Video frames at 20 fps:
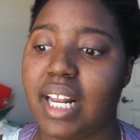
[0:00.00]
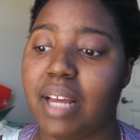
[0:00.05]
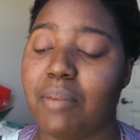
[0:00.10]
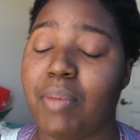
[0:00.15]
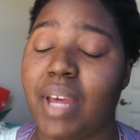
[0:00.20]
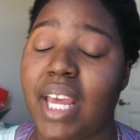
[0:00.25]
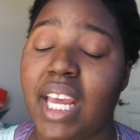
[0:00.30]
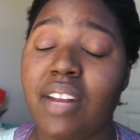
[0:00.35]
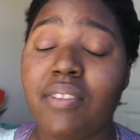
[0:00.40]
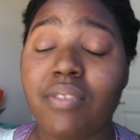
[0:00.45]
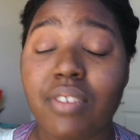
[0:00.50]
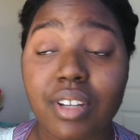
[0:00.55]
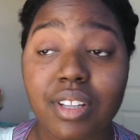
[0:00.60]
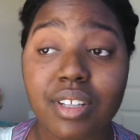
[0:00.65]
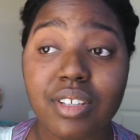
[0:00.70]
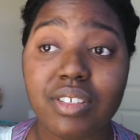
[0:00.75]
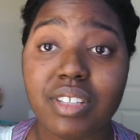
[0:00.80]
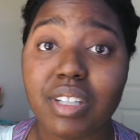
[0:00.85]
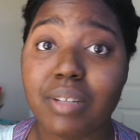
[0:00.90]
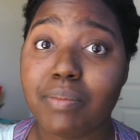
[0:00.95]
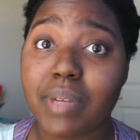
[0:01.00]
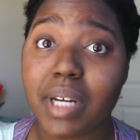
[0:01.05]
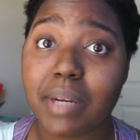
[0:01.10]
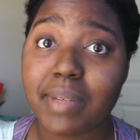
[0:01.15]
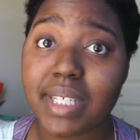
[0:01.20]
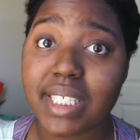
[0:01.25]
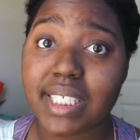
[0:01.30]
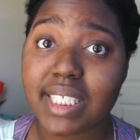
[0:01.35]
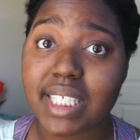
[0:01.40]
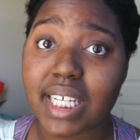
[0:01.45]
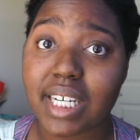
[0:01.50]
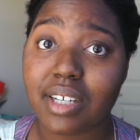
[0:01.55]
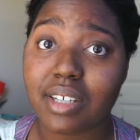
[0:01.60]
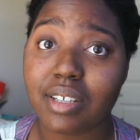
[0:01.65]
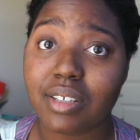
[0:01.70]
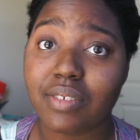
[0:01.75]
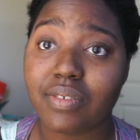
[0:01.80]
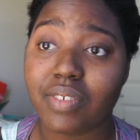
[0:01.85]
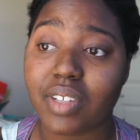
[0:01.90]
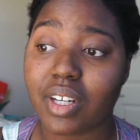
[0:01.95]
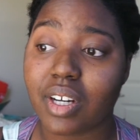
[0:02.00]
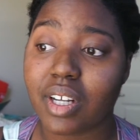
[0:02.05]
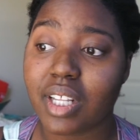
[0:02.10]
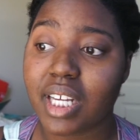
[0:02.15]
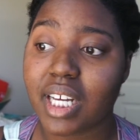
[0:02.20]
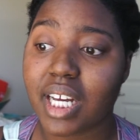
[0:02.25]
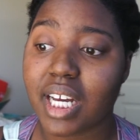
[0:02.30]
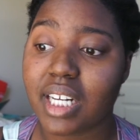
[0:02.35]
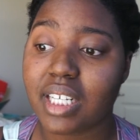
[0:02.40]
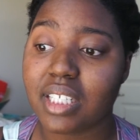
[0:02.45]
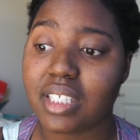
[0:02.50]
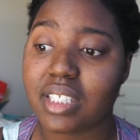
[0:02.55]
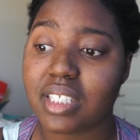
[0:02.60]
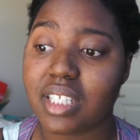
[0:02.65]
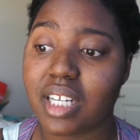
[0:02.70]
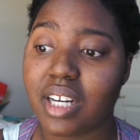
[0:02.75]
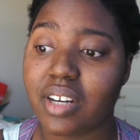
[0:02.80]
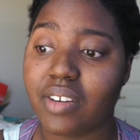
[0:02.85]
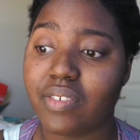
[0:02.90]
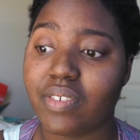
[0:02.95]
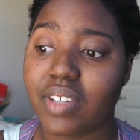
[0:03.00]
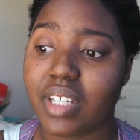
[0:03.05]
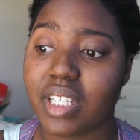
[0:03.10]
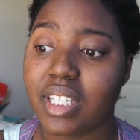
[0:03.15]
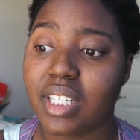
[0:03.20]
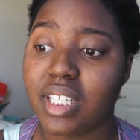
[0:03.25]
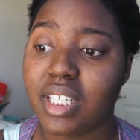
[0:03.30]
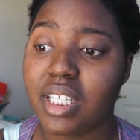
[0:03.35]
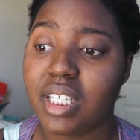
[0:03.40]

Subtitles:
I paid for the trip by myself and all that kind of stuff, and,